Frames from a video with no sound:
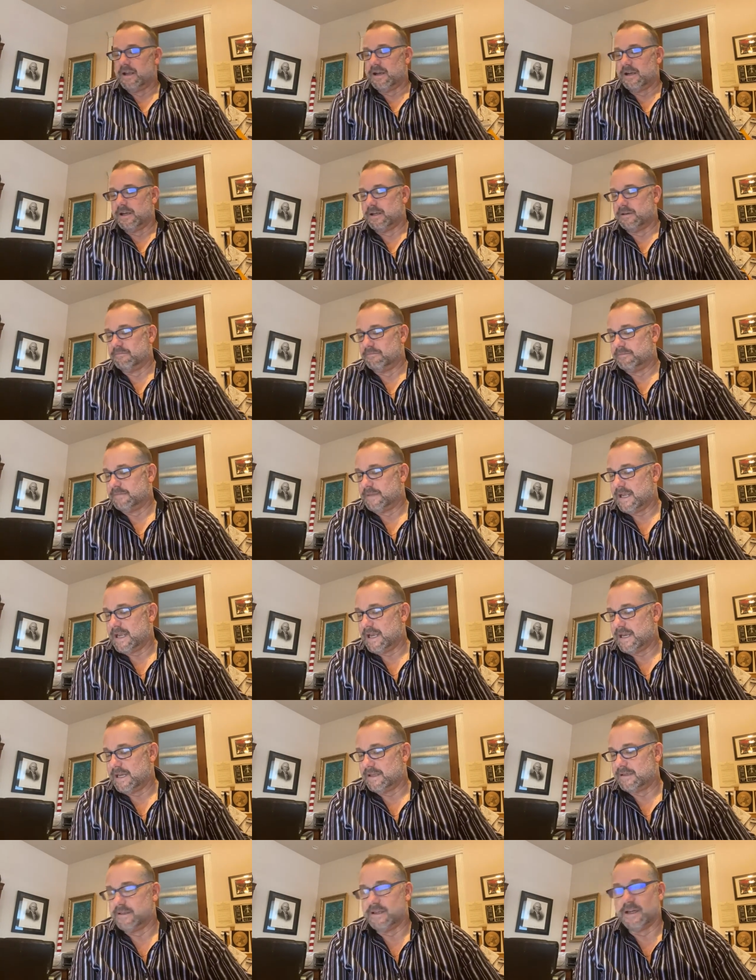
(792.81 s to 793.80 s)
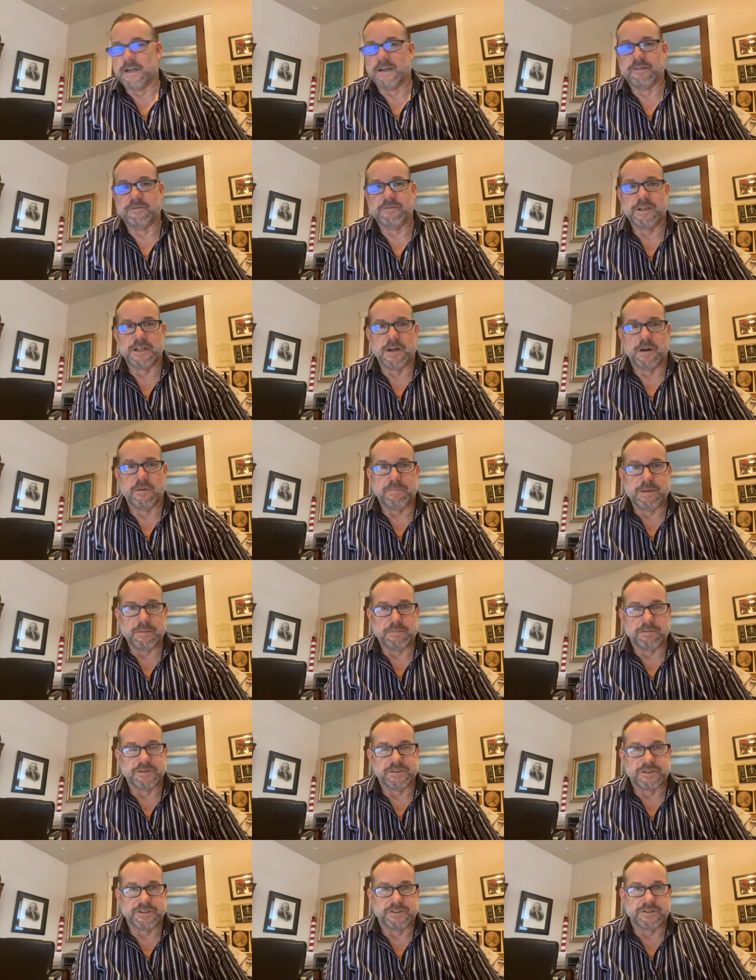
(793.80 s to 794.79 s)
um, and uh, you know
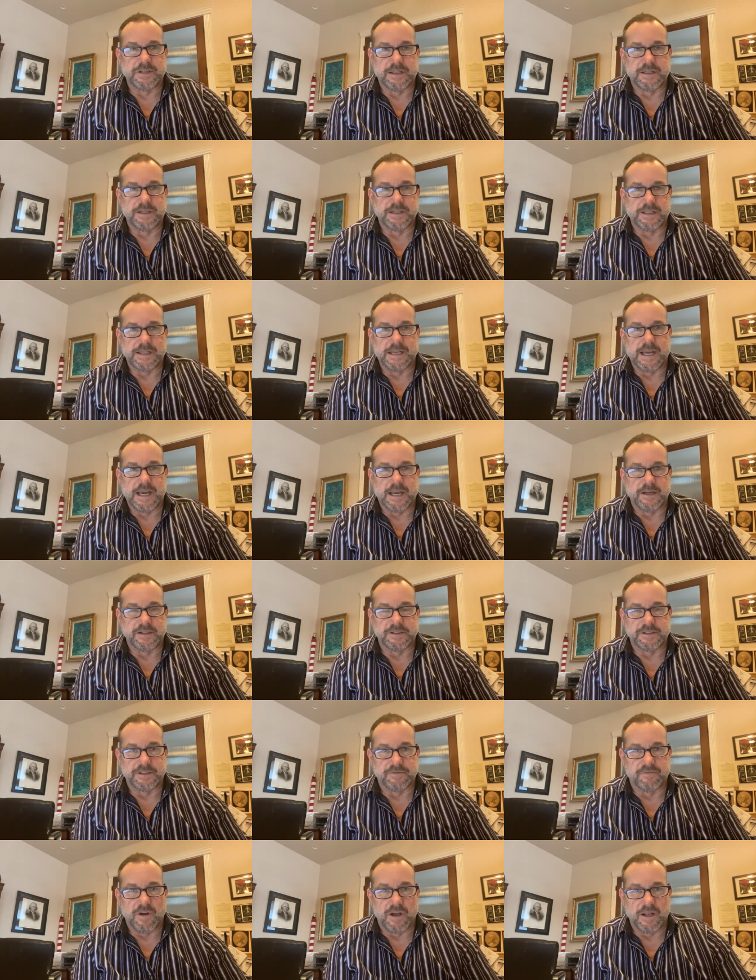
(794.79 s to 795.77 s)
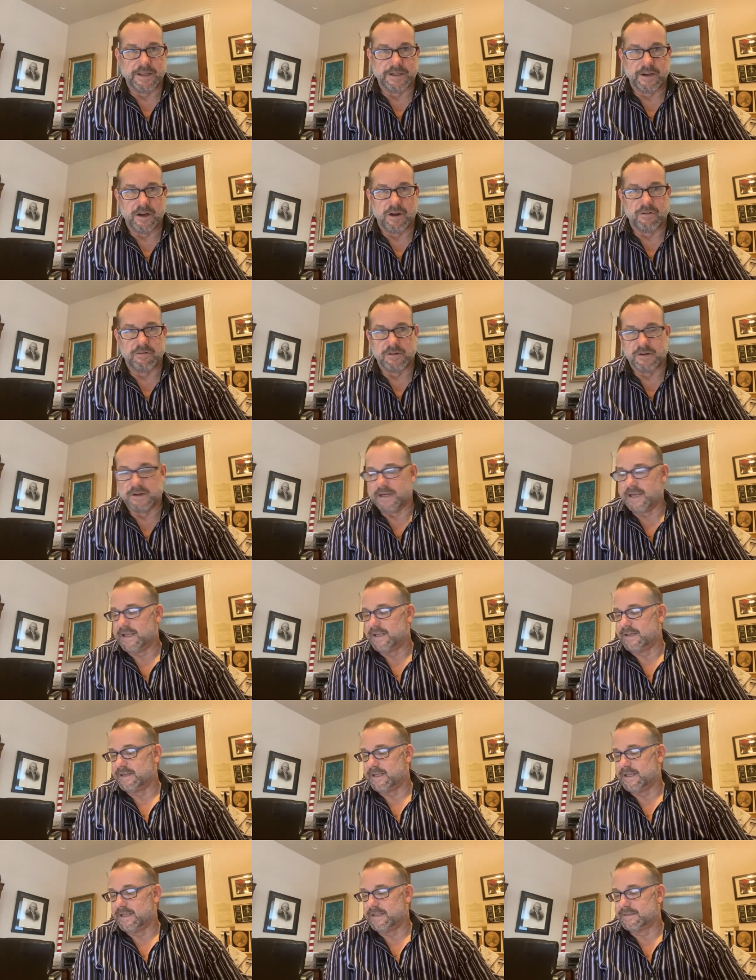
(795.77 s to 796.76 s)
people just suddenly kind of just falling over,
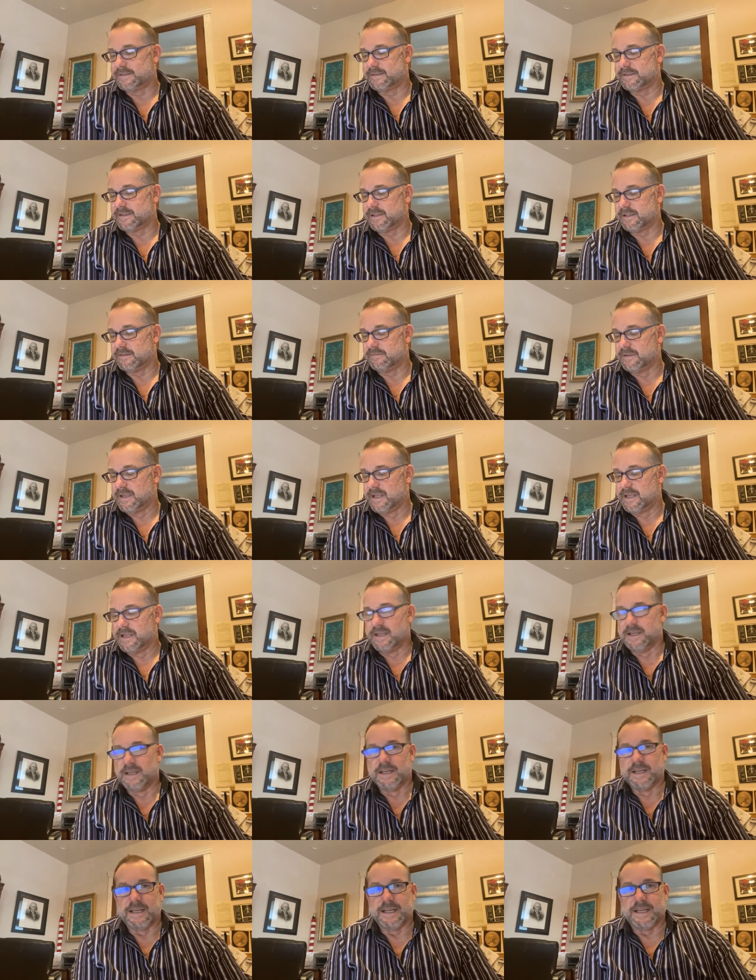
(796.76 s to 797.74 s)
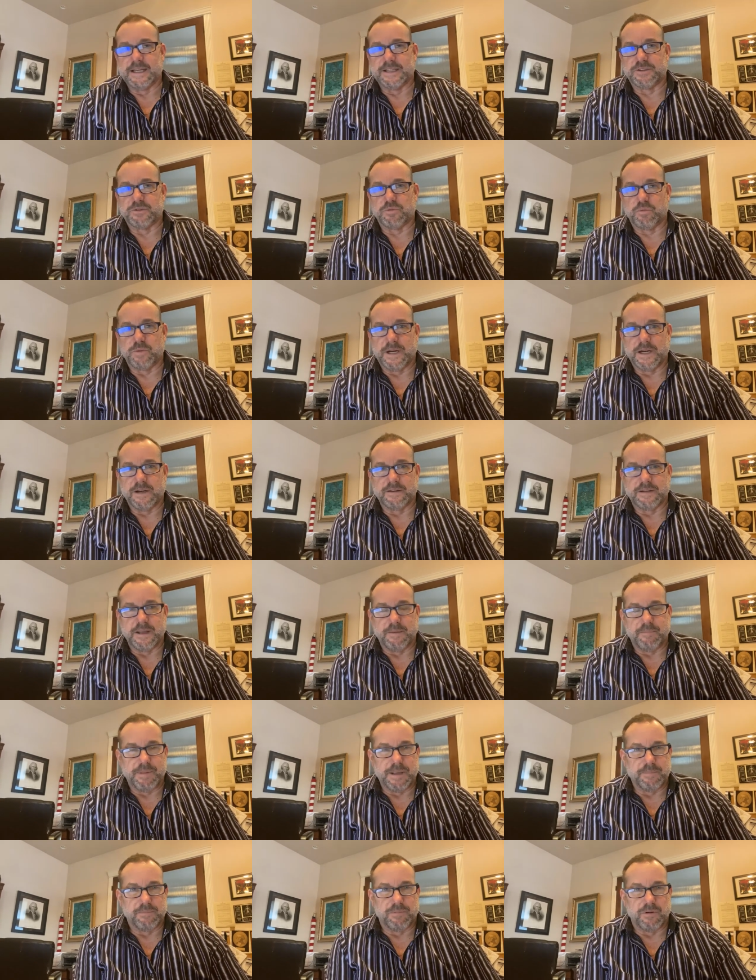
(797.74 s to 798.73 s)
and it's a it's weird
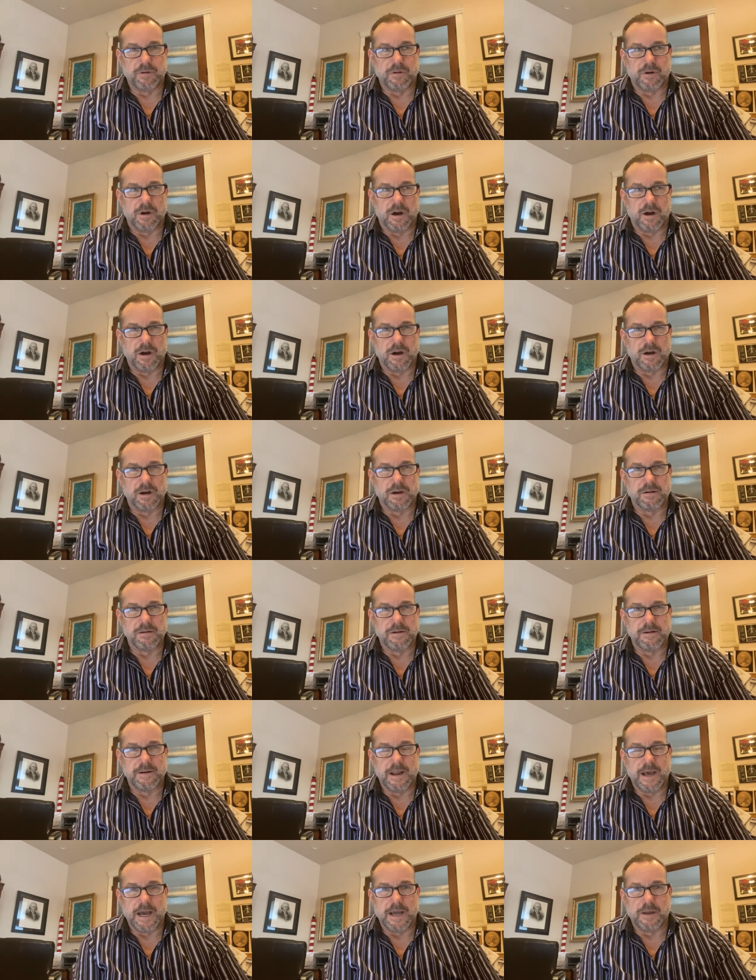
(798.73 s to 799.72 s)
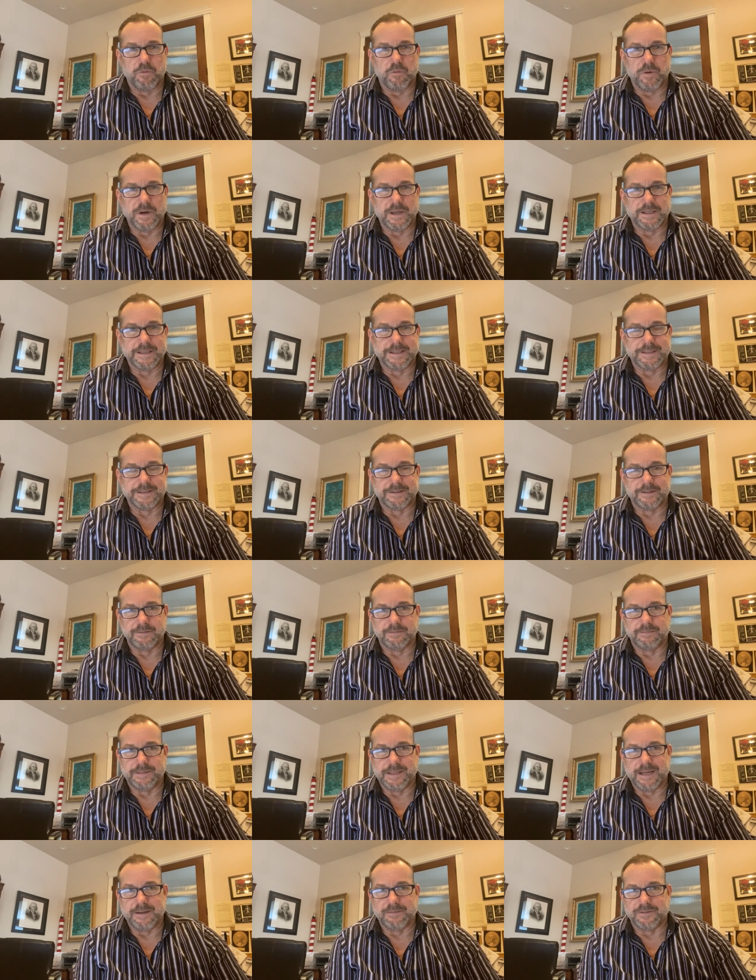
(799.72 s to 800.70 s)
that people are not willing to
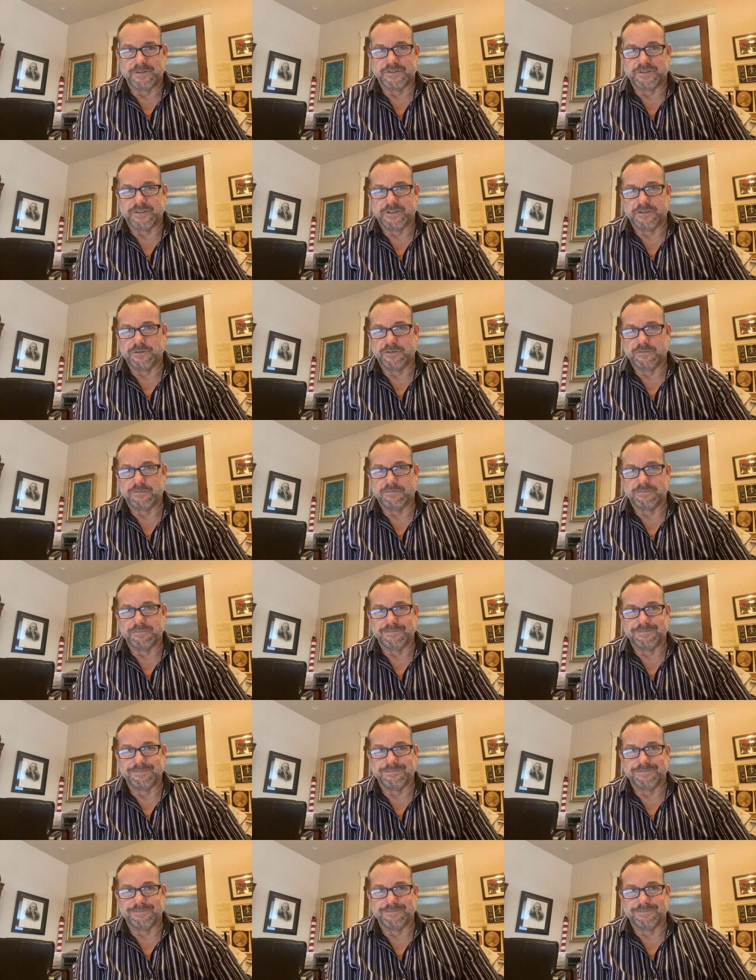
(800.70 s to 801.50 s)
be able to